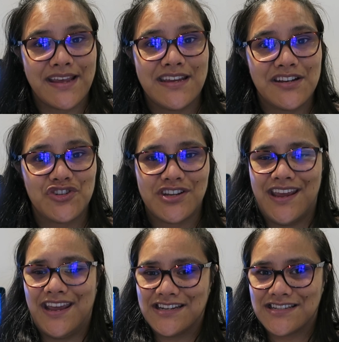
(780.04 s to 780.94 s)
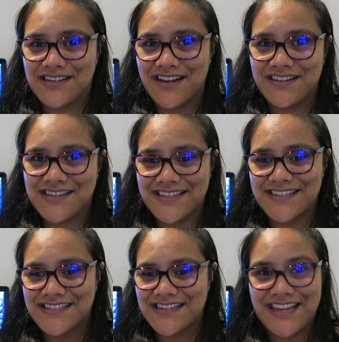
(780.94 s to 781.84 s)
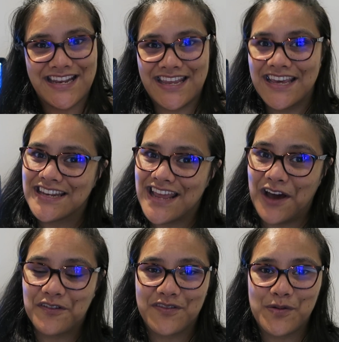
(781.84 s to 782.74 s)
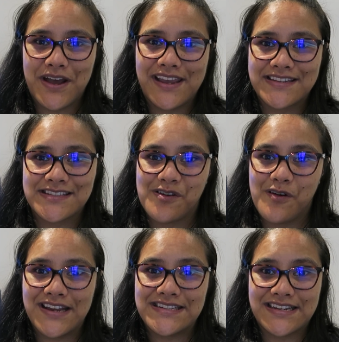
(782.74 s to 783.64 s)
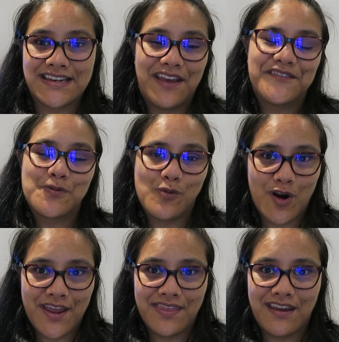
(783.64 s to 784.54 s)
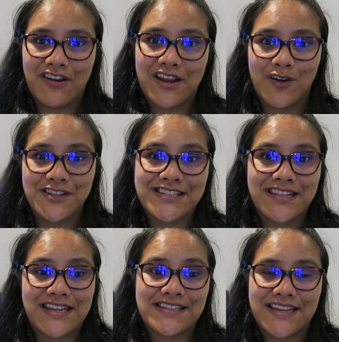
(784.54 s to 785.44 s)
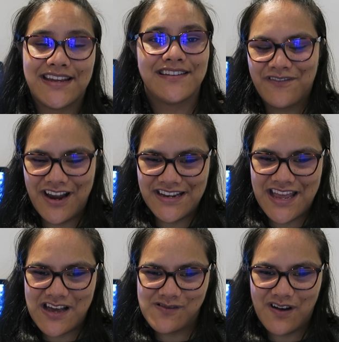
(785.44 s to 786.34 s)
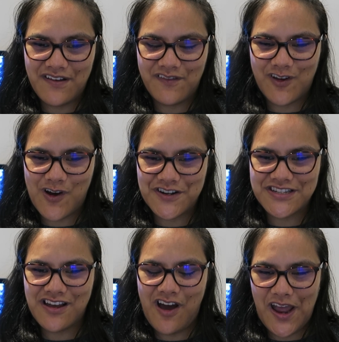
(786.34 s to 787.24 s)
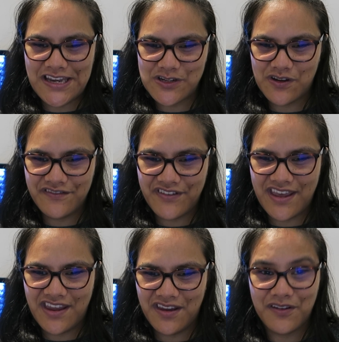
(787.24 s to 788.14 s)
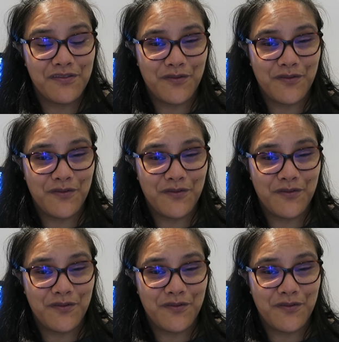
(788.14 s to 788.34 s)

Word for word: luggage and just getting it out of the way so I didn't have to walk in there and constantly see it. Right now I've got kind of a